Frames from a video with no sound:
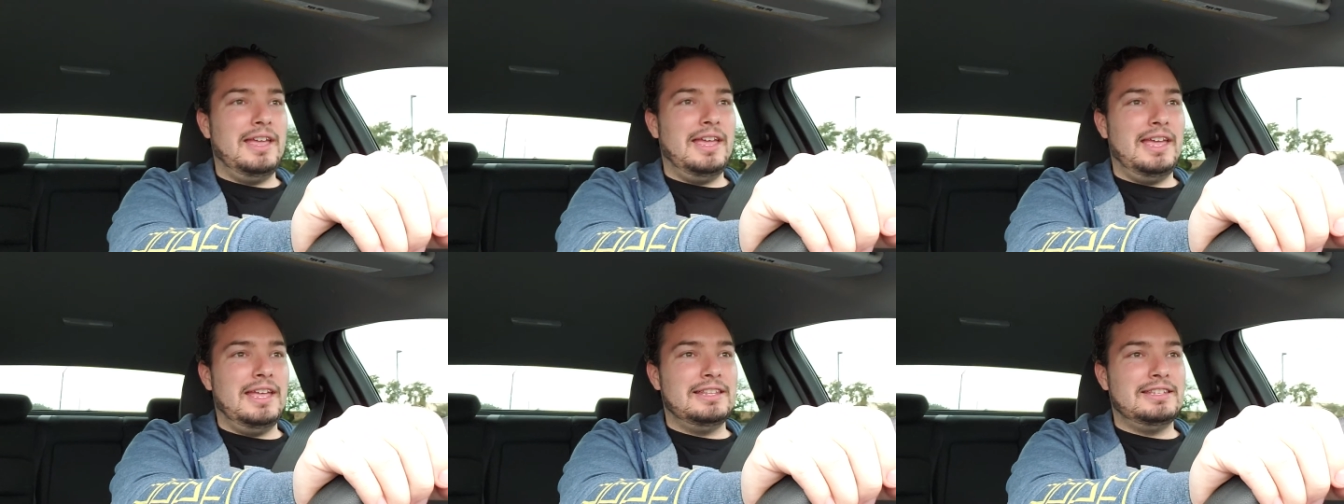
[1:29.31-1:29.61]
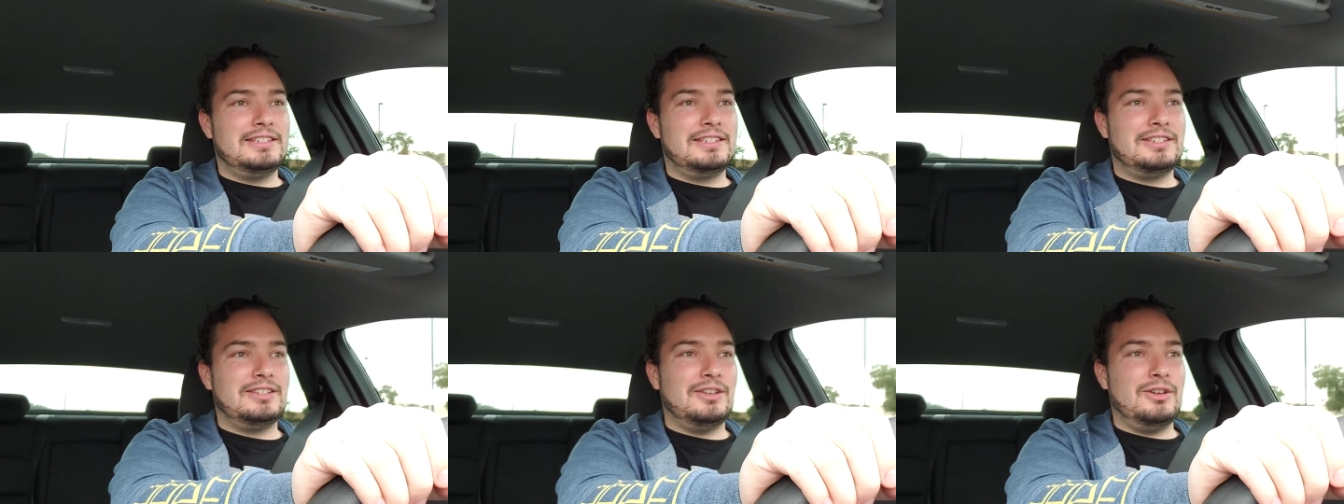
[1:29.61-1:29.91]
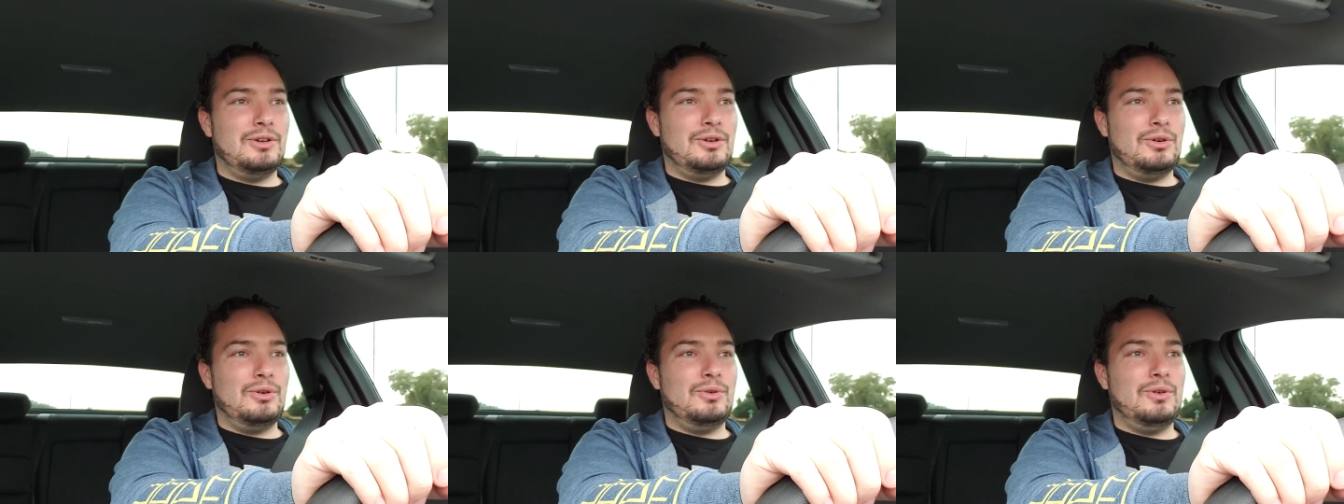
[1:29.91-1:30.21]
And
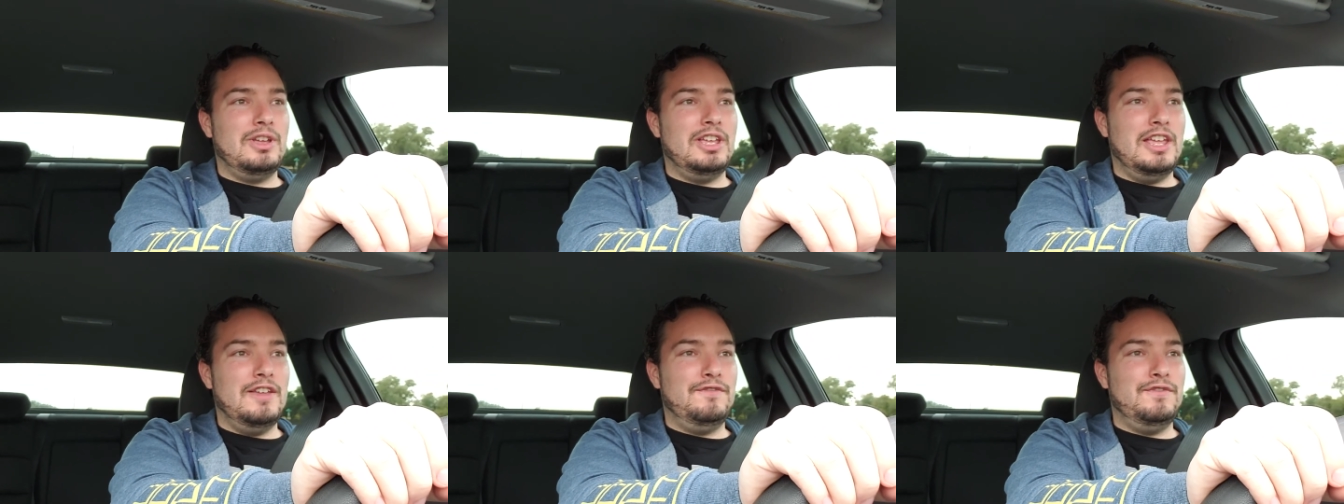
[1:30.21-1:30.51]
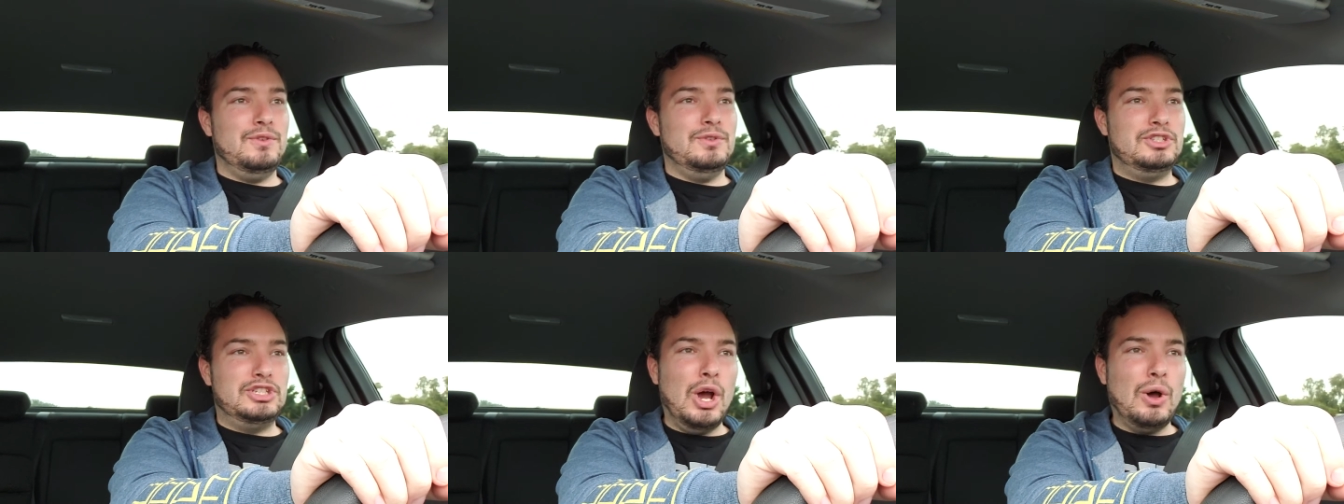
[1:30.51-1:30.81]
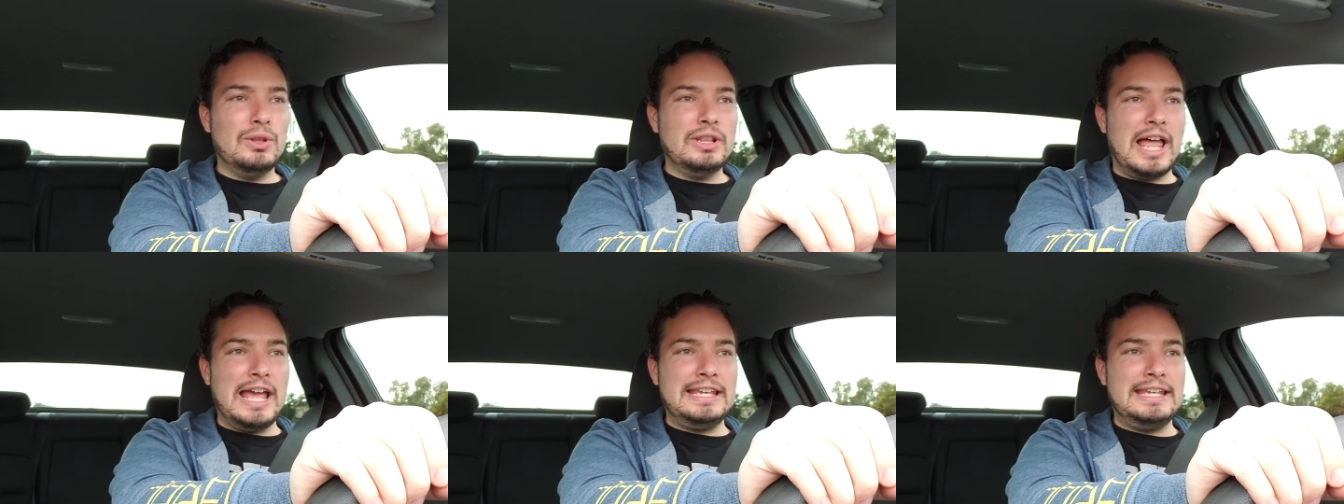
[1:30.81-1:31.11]
so if you
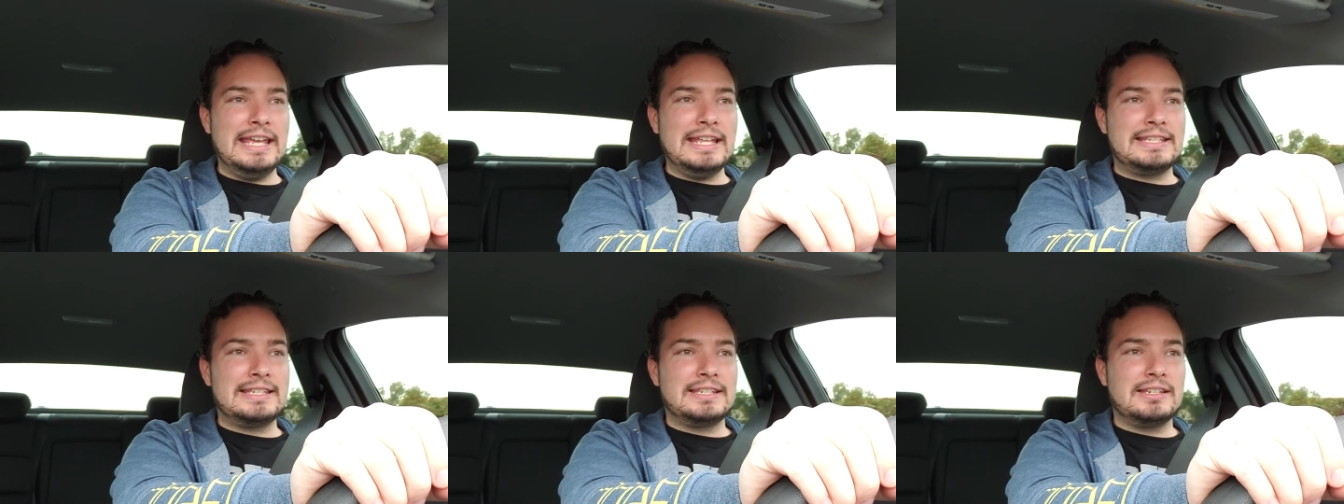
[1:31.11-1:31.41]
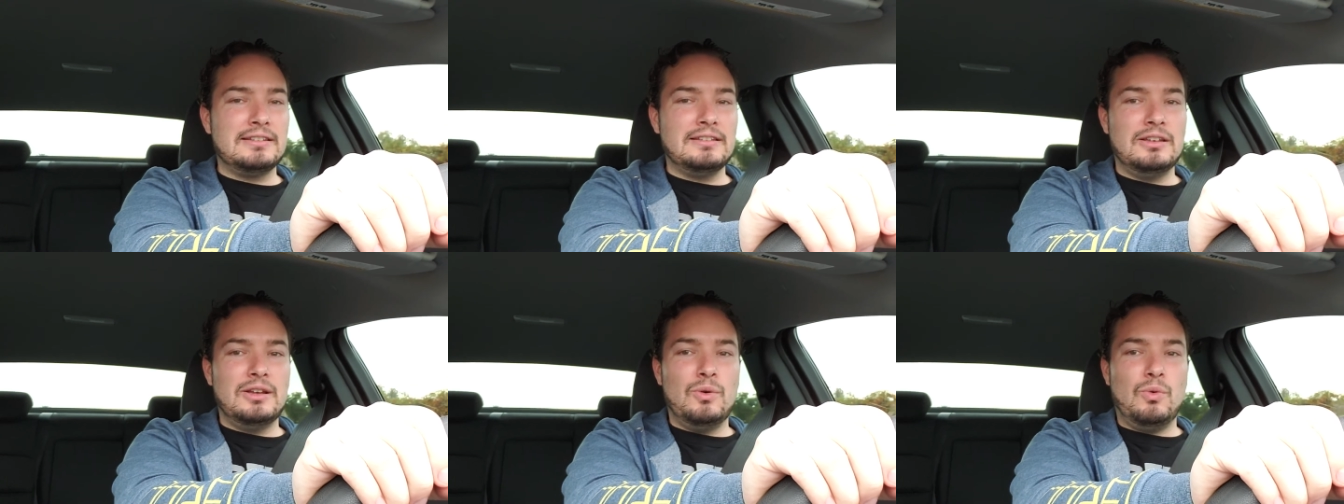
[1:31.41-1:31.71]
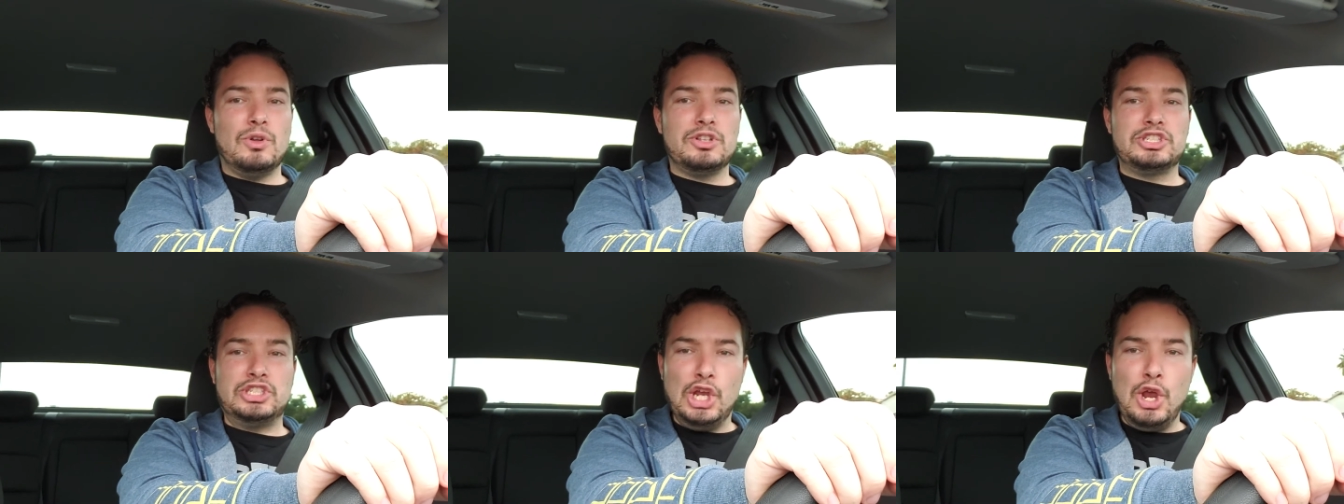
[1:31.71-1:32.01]
don't like it,
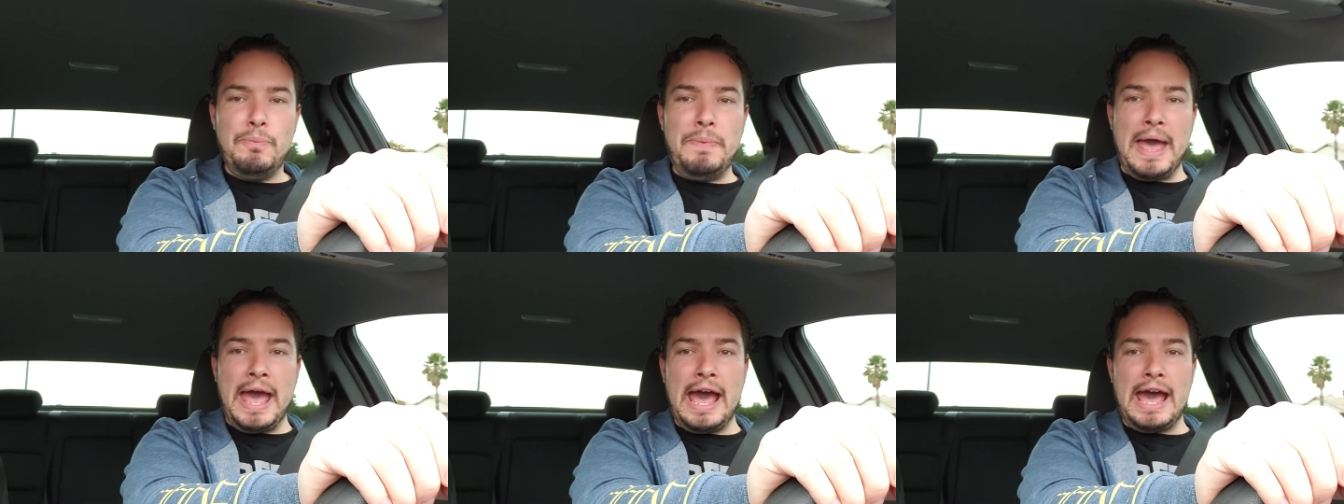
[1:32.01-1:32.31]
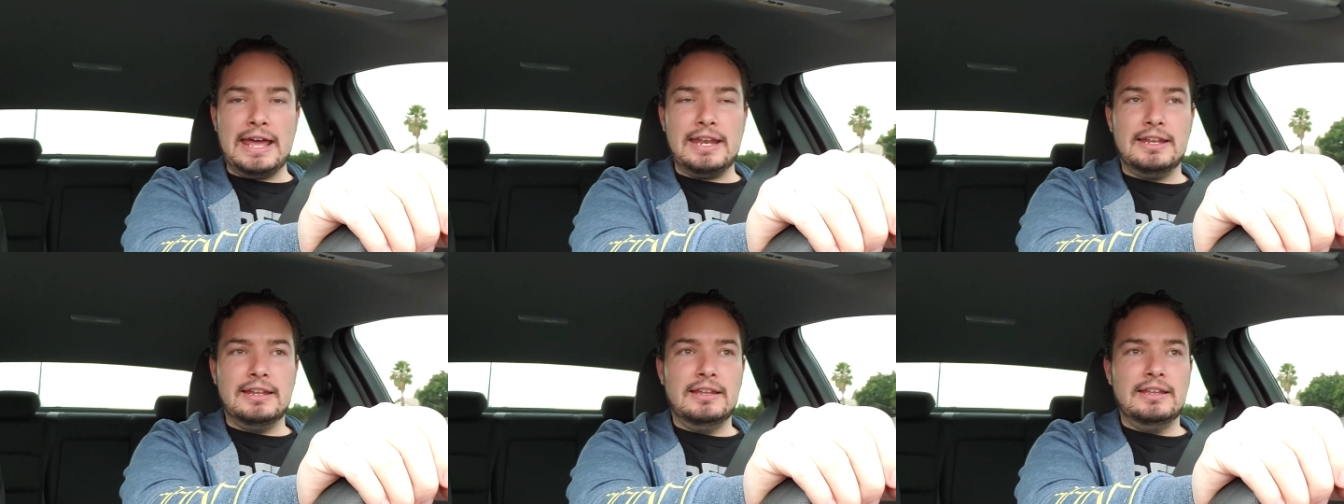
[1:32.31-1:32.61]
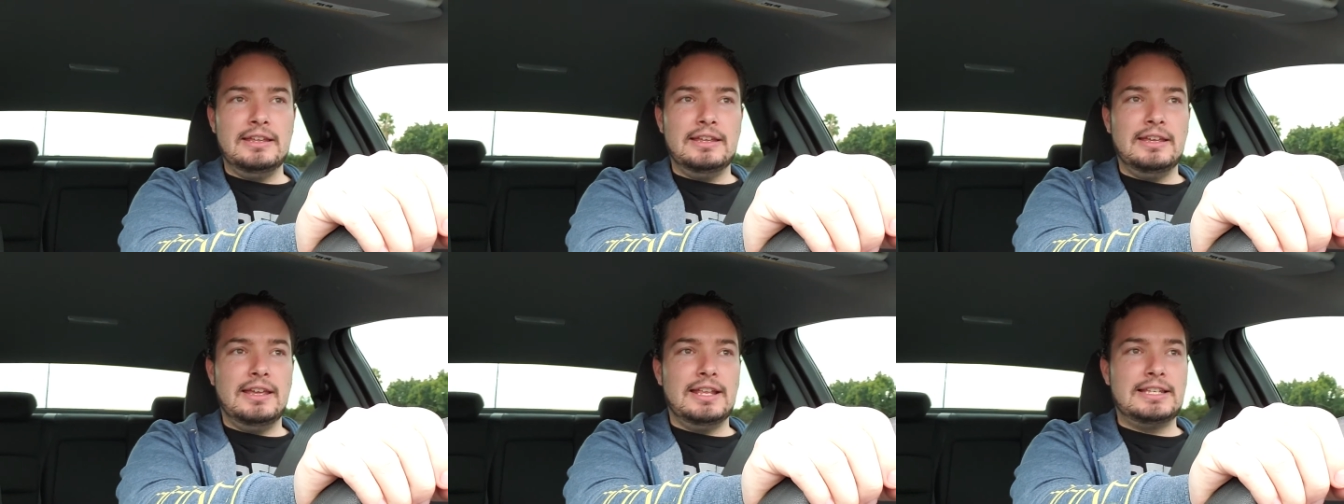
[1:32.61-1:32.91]
well, too bad.
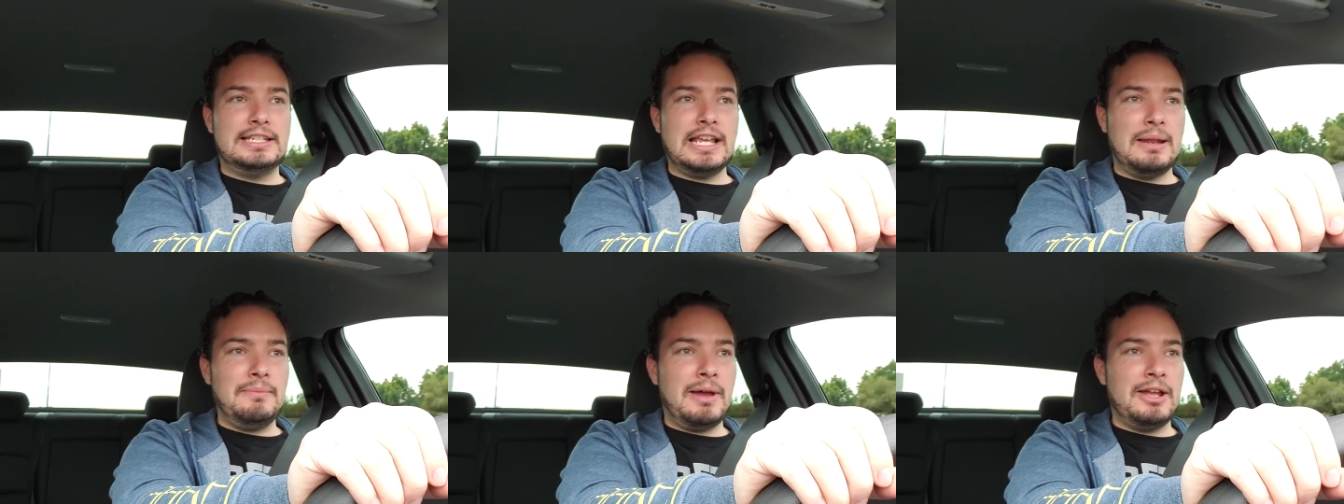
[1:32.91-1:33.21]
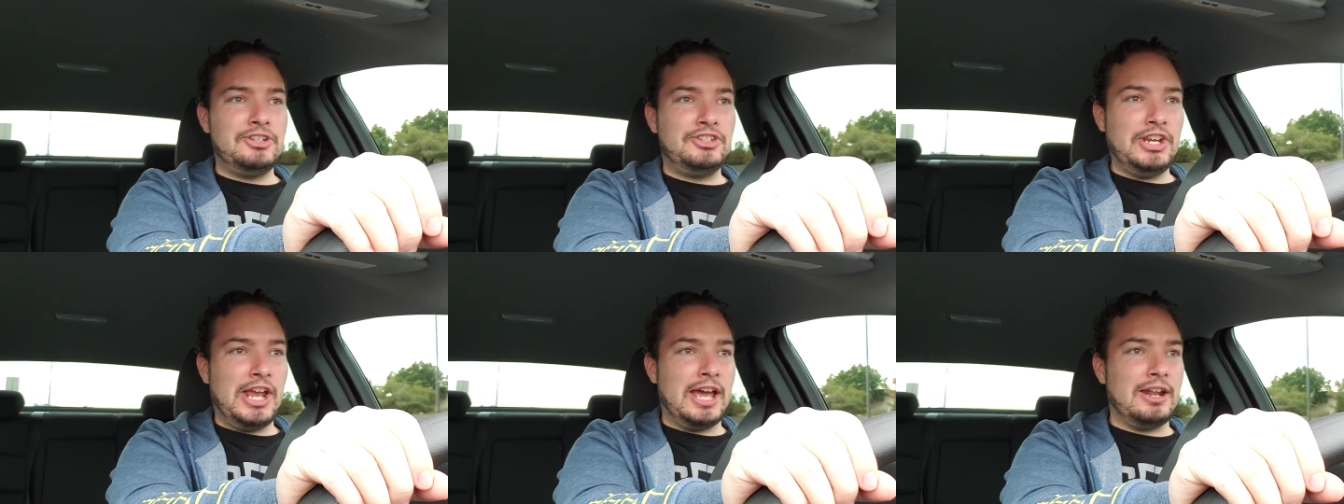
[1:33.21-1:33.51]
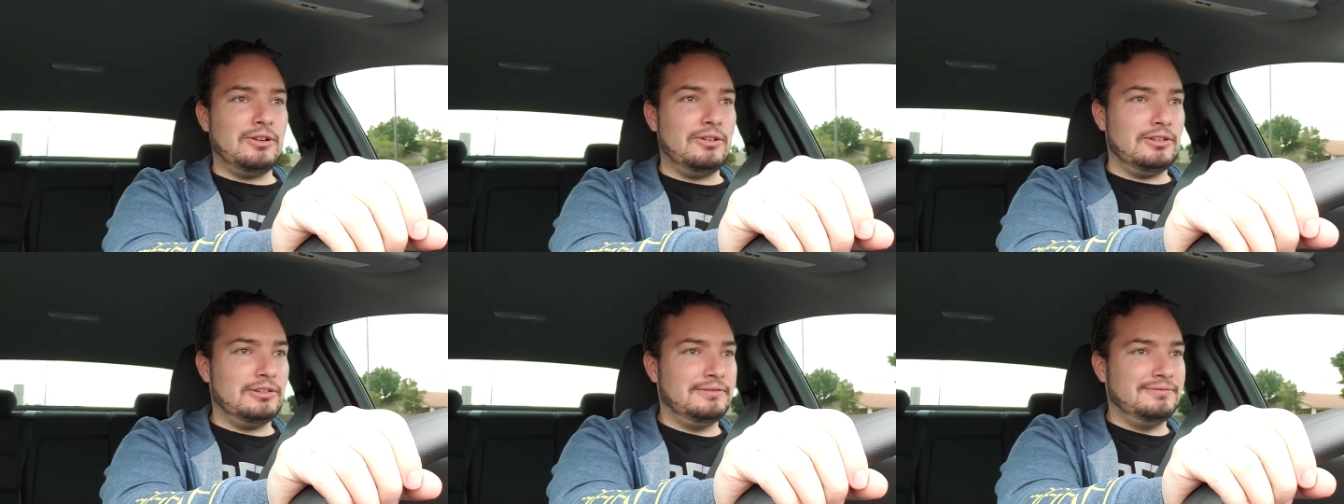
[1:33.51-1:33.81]
It's on my
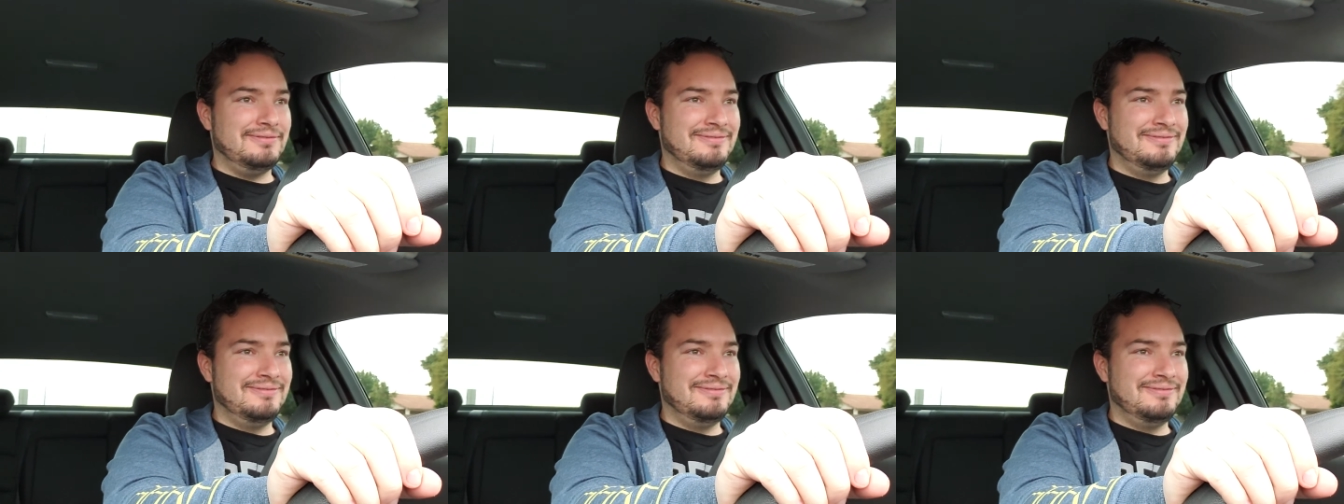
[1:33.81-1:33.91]
channel.